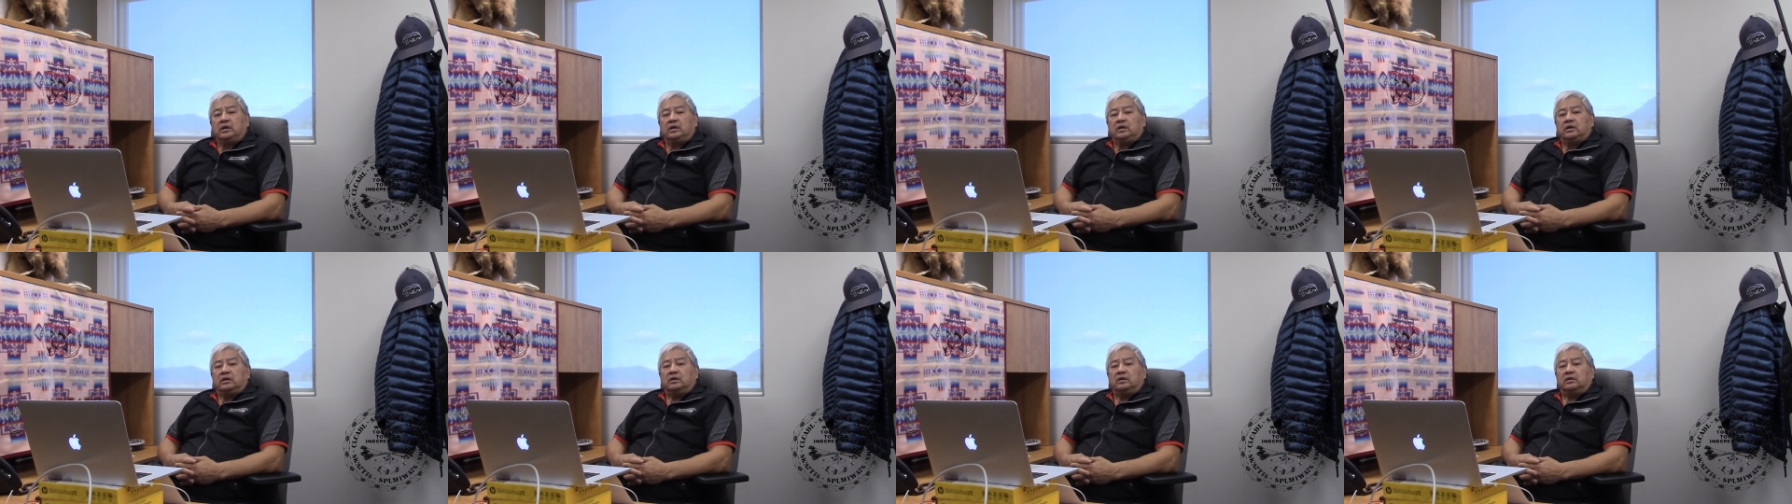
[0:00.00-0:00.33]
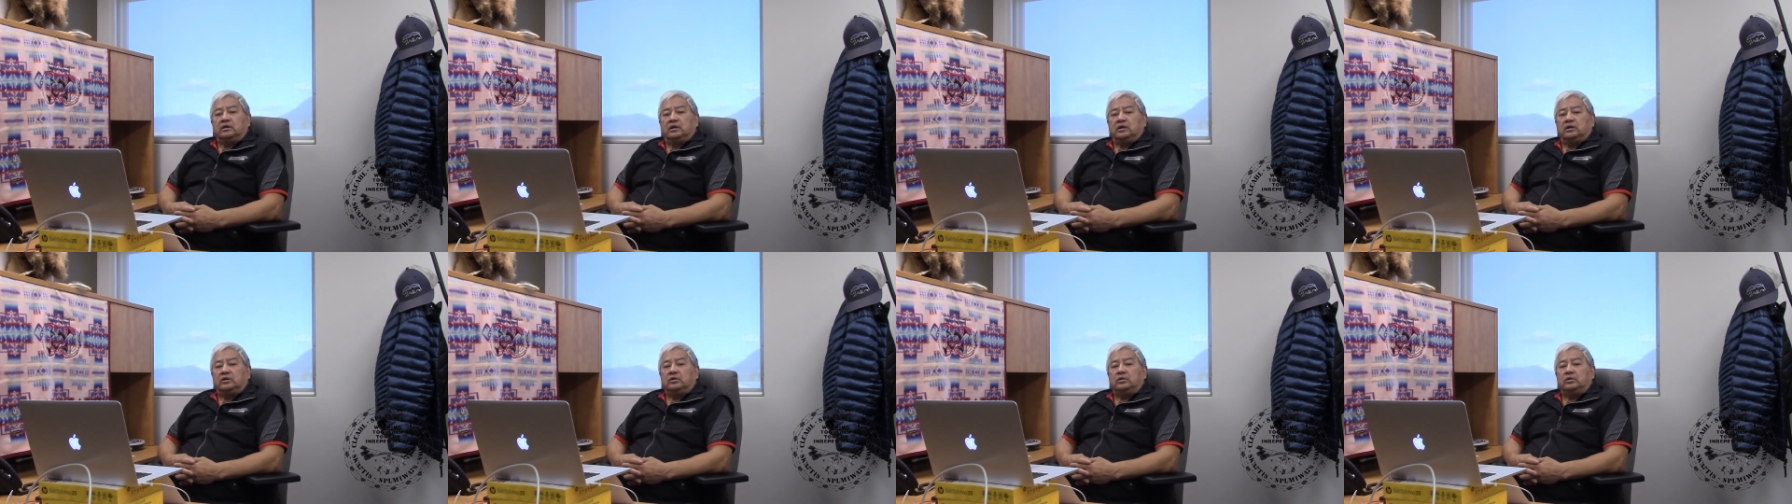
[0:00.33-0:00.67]
And
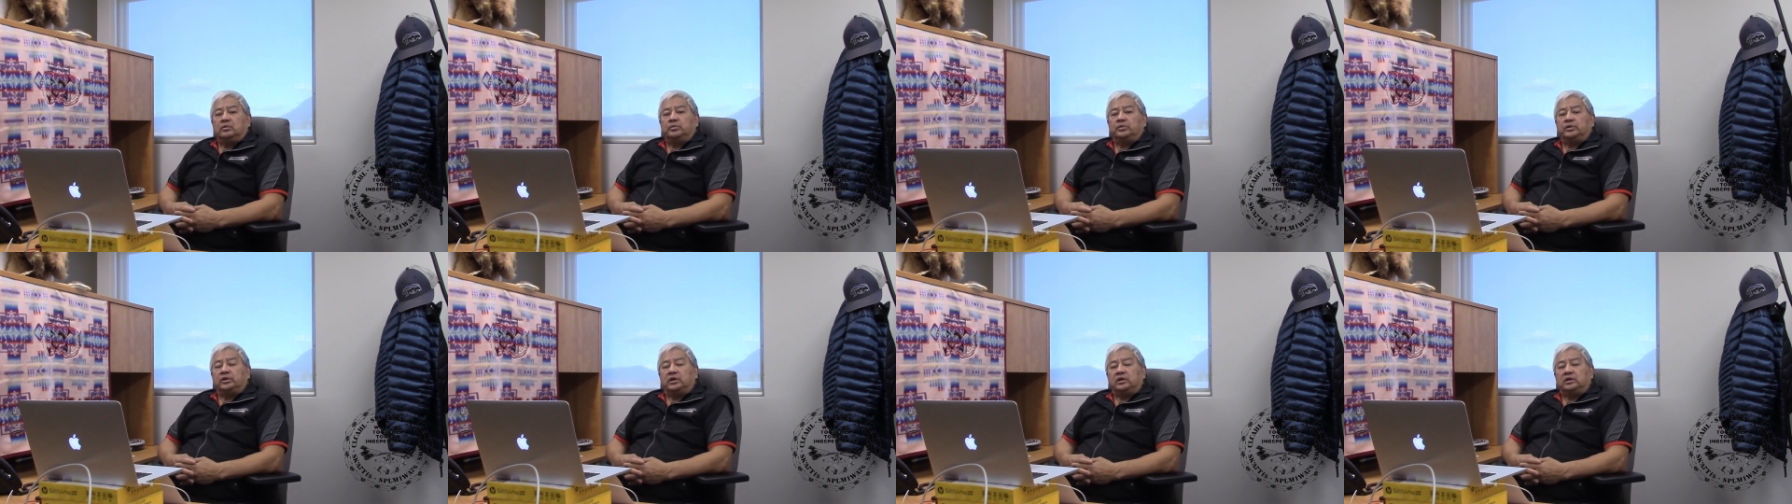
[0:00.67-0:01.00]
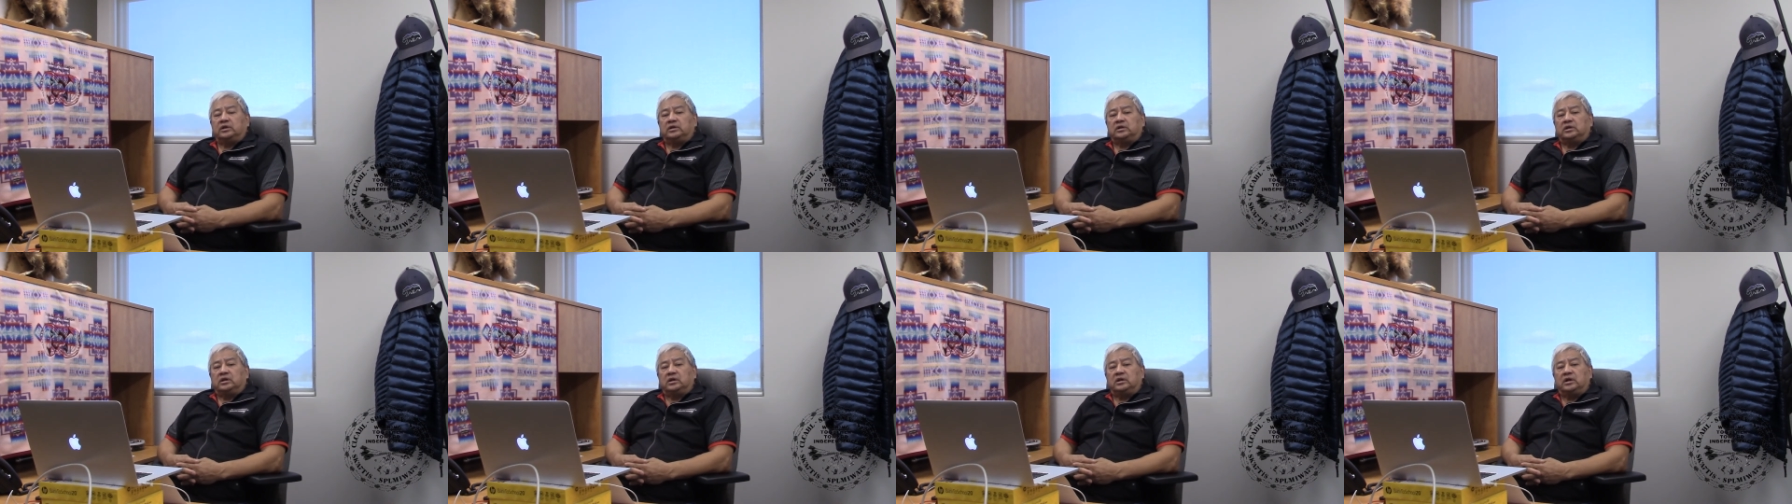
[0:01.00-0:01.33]
I hope
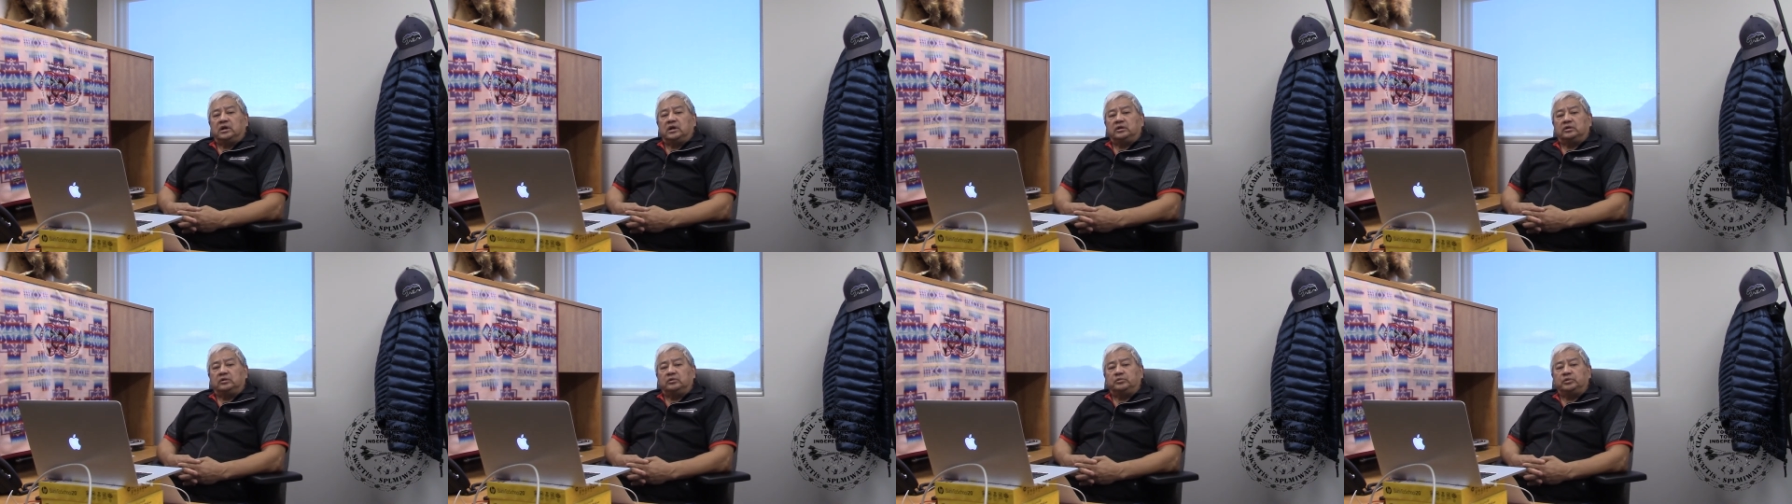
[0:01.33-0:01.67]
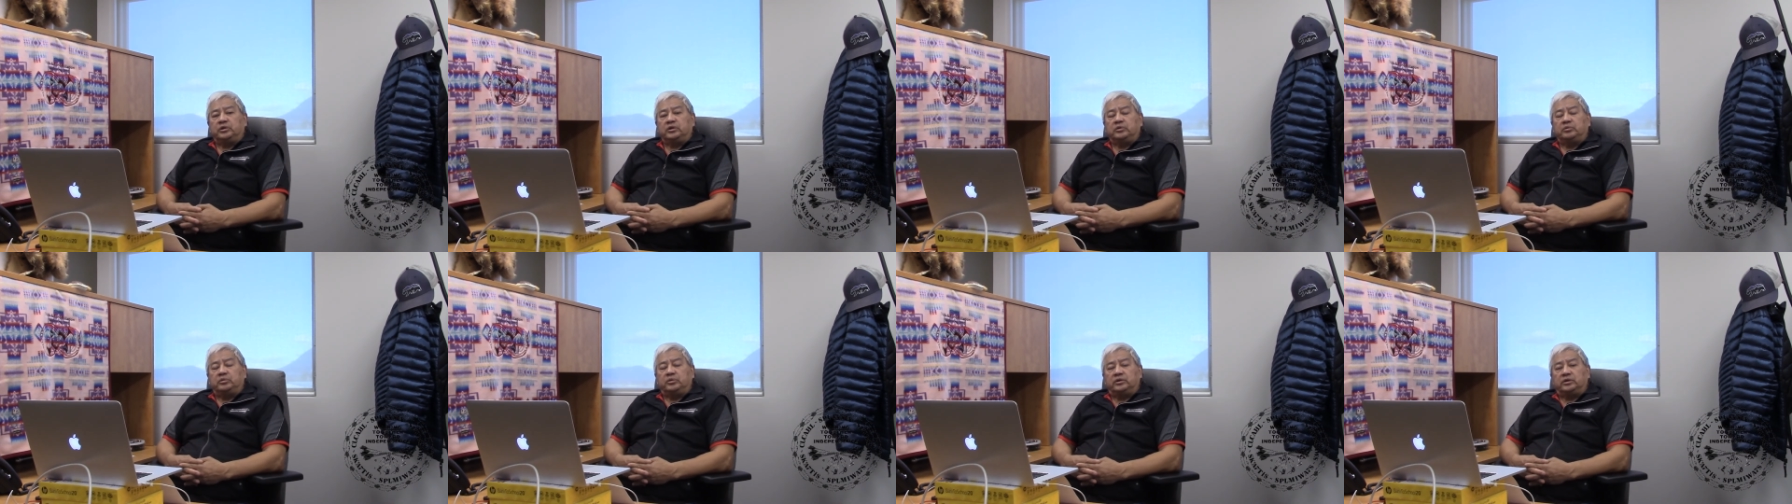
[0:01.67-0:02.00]
that, I know
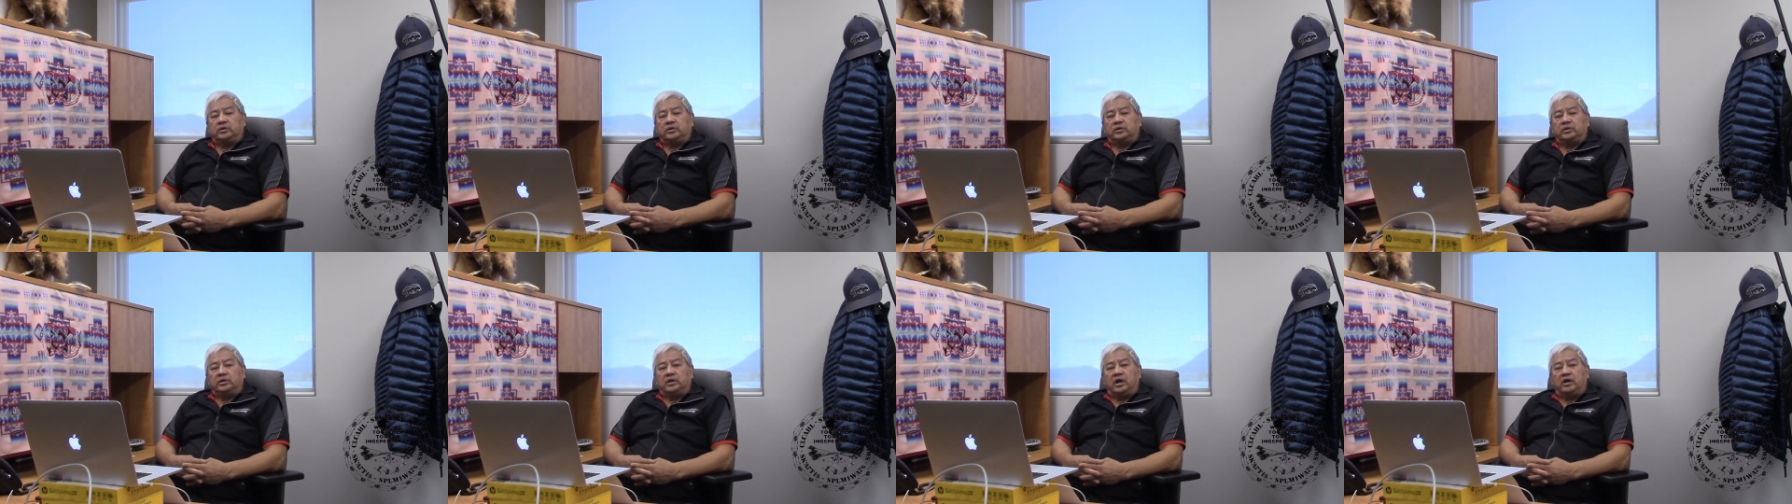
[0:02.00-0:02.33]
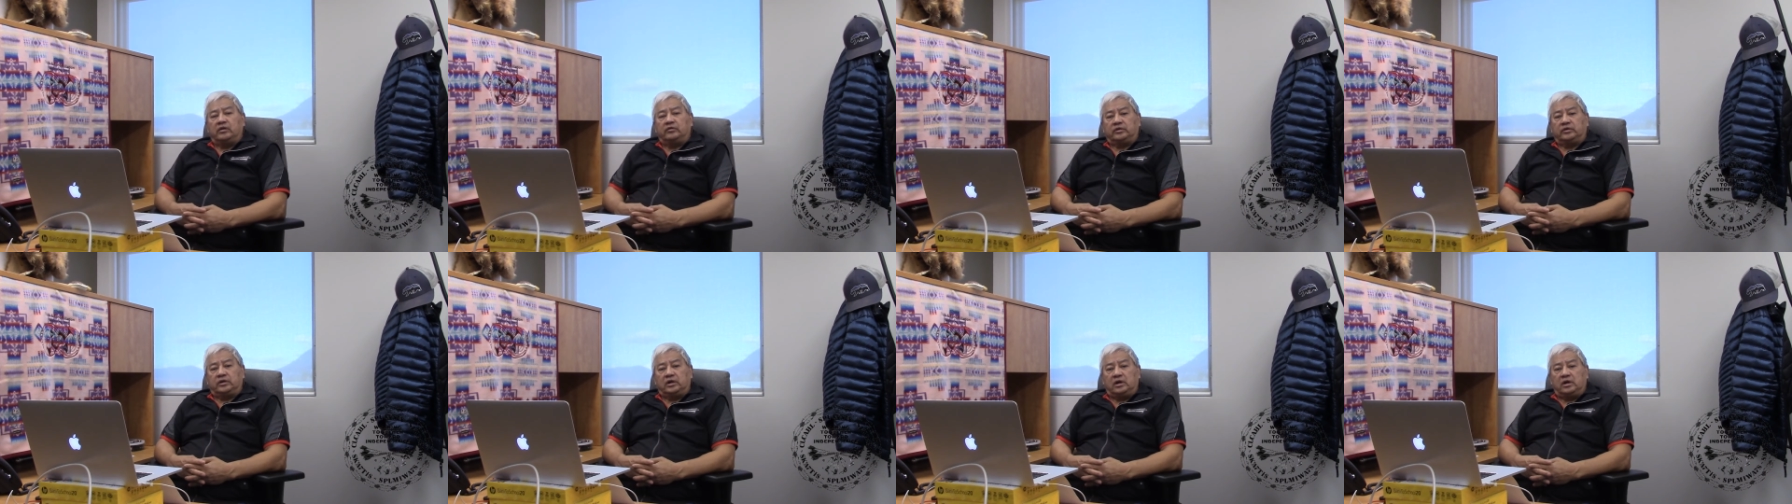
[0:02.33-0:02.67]
people are
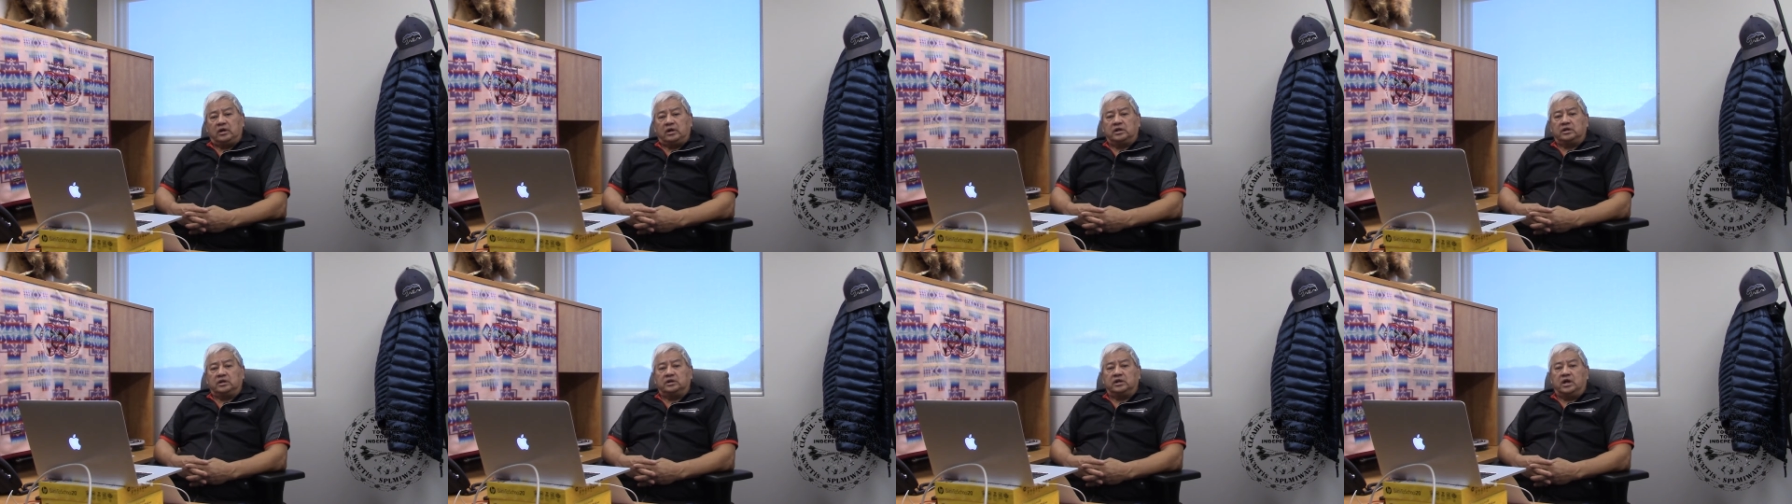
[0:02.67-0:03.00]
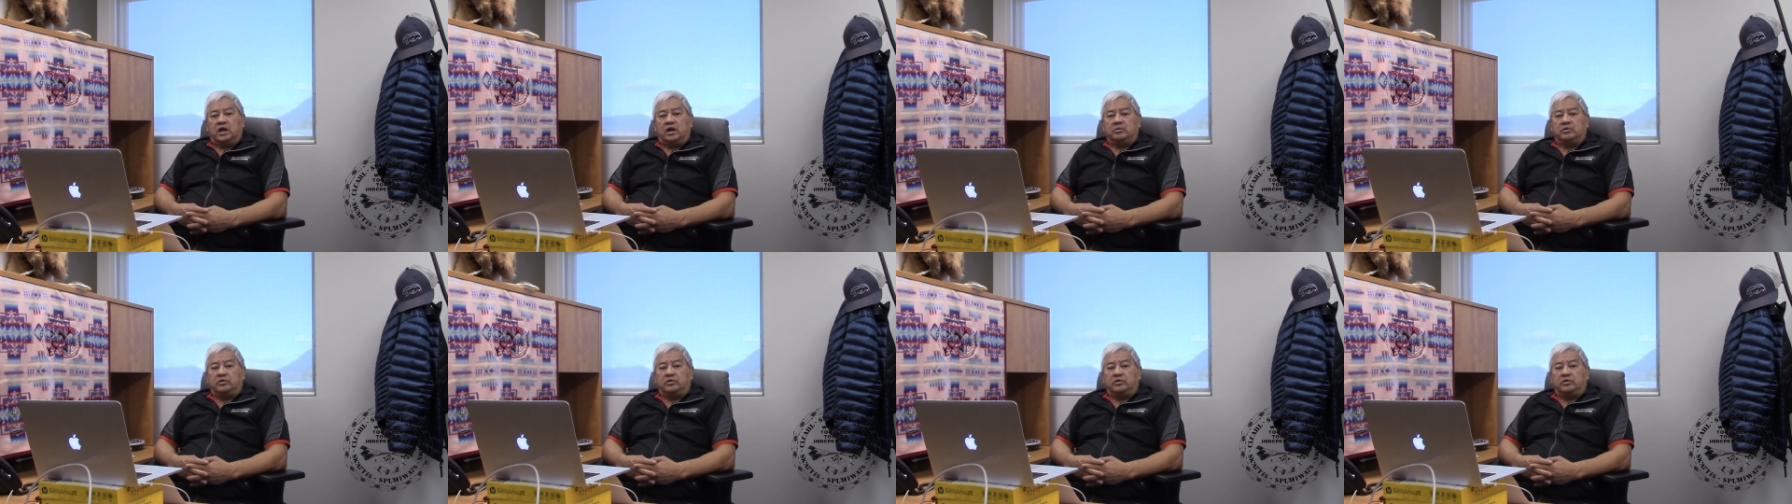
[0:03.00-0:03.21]
having a hard time.